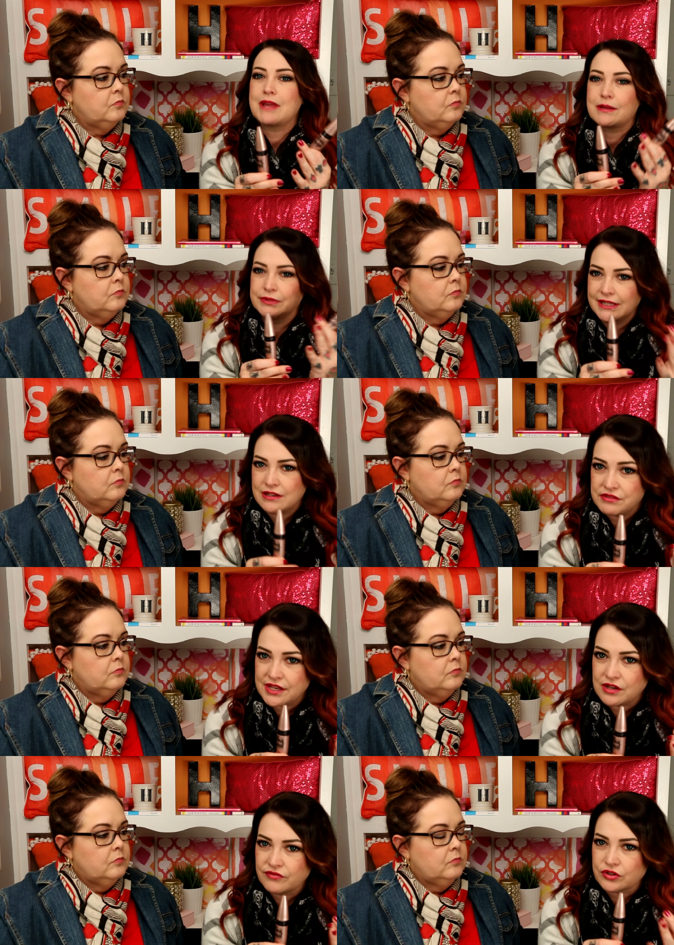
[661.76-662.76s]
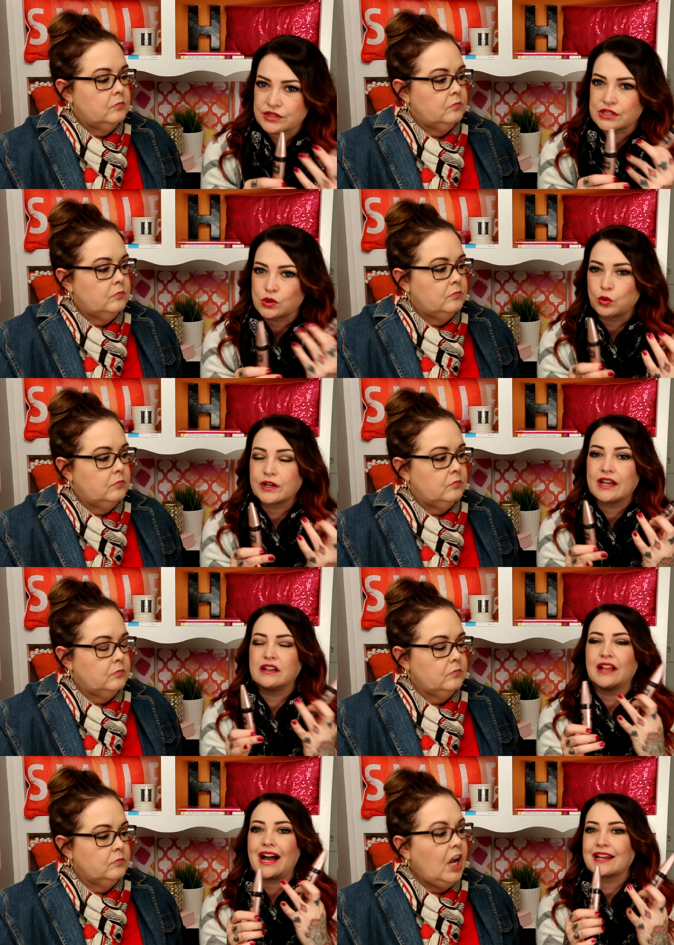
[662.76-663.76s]
Speaker 1: Maybelline thing versus
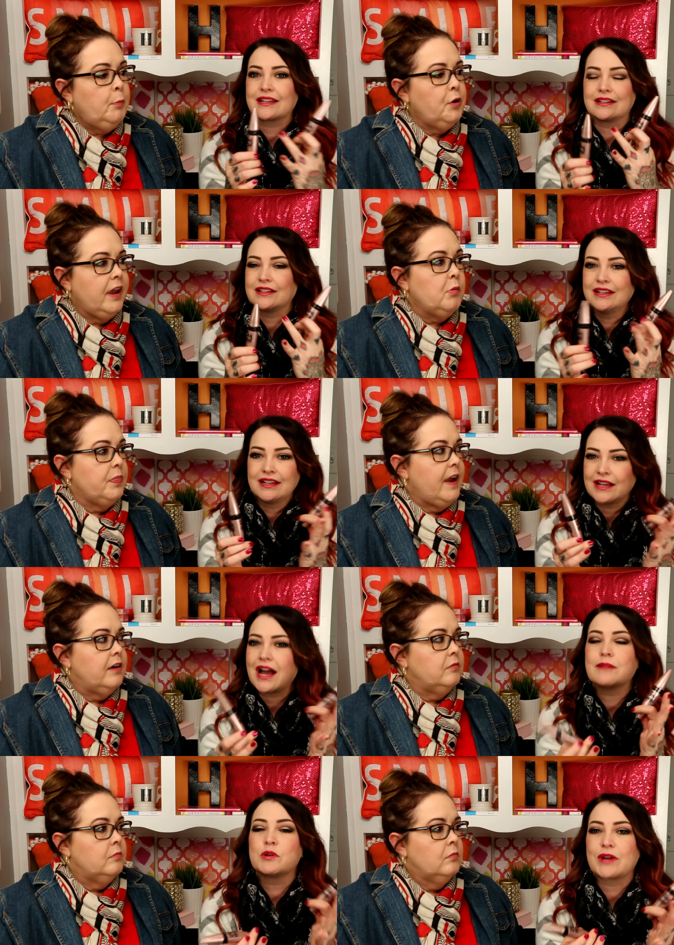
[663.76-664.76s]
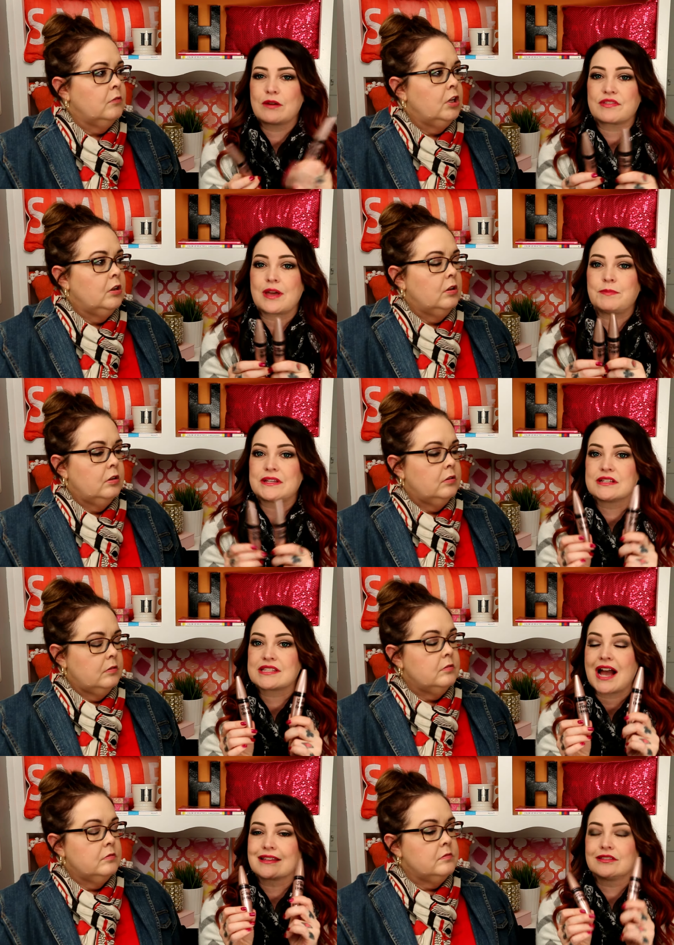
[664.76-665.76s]
L'Oreal. I am okay with that. I'm okay with that
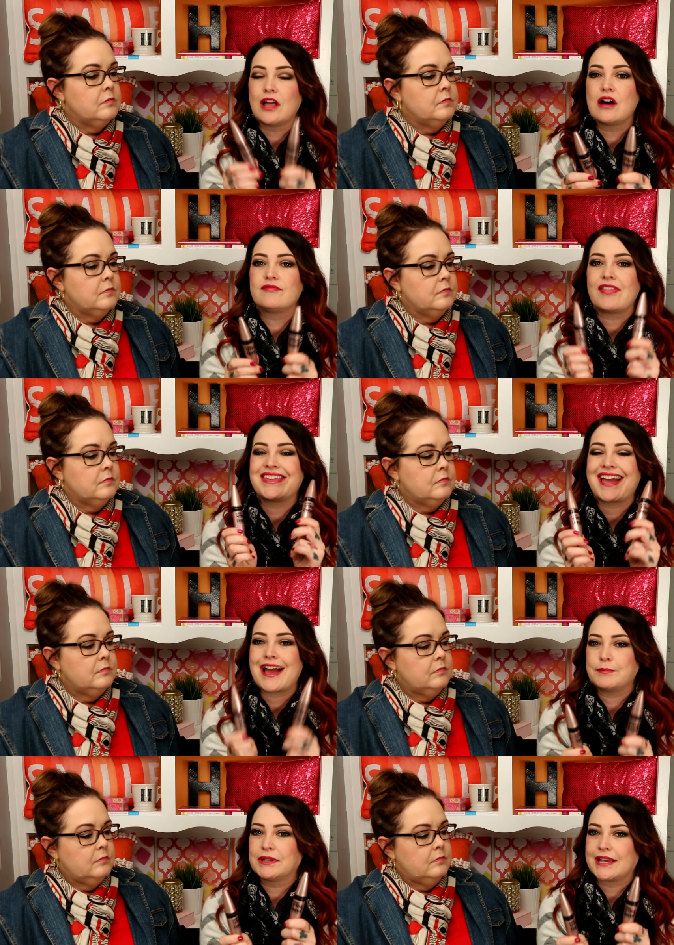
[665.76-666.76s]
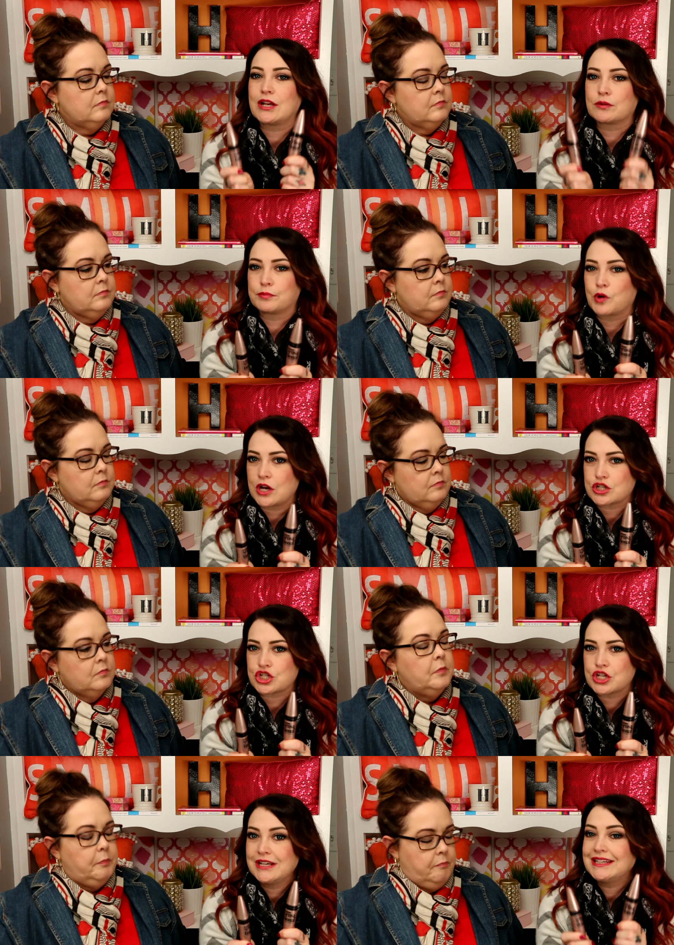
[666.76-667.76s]
because I love the applicator
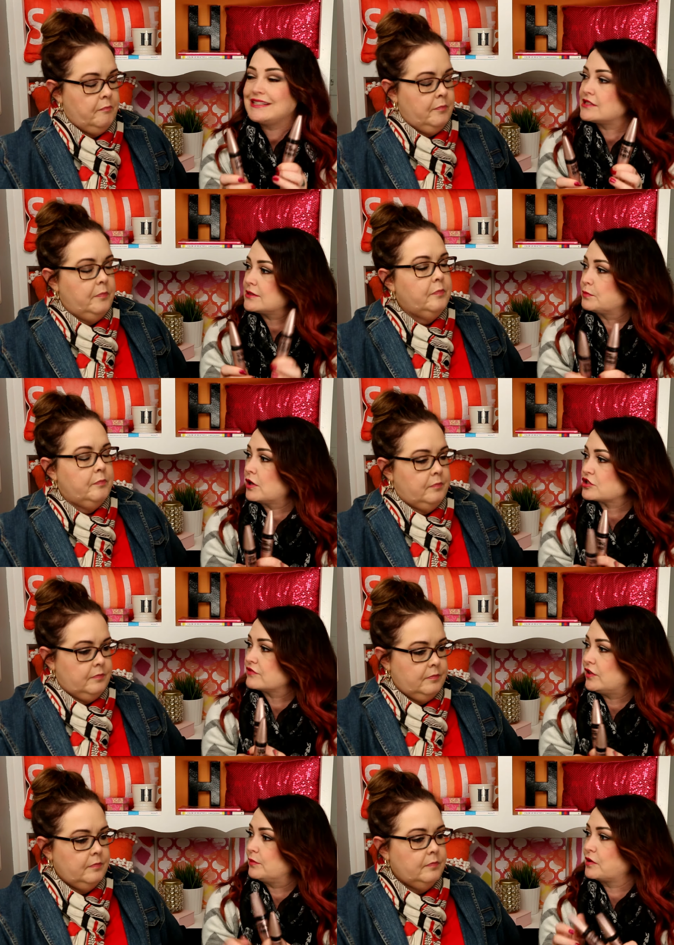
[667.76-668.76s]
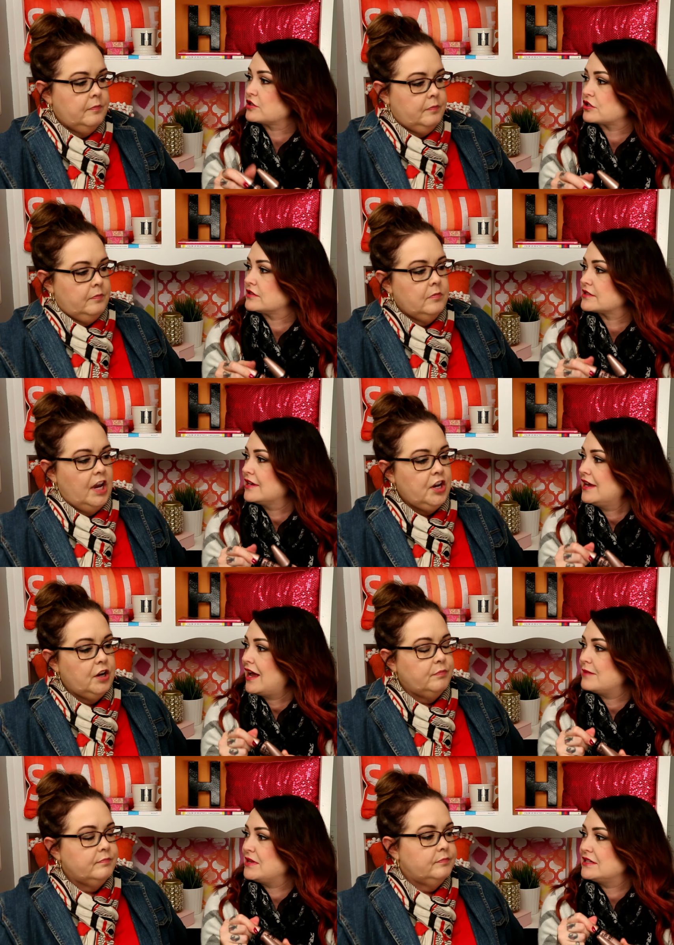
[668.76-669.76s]
brush. Mm -hmm. It's the brush of all brushes. I
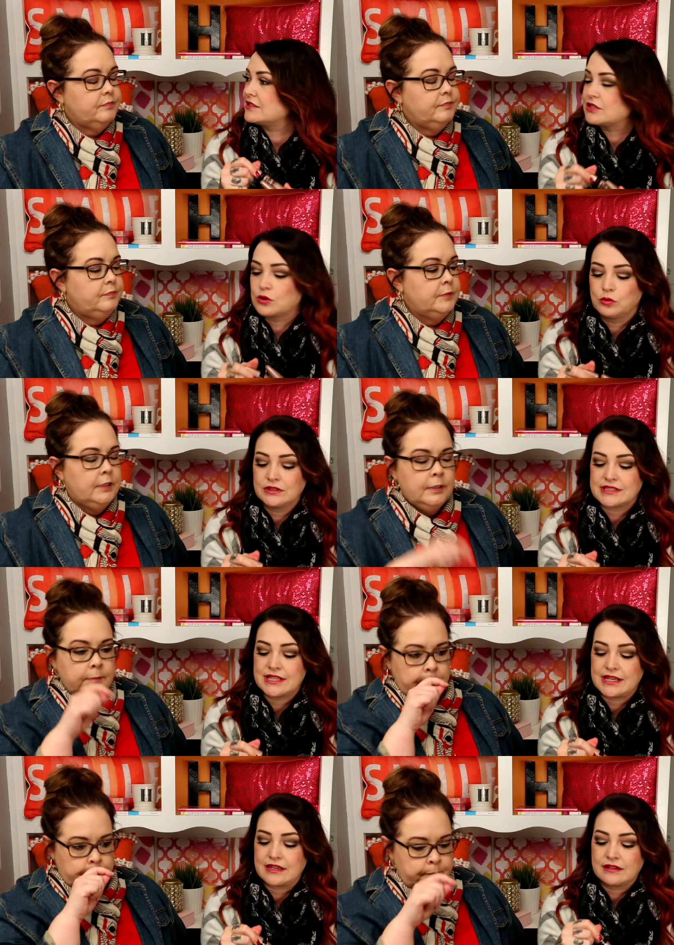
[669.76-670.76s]
know. I mean, it's the coolest thing.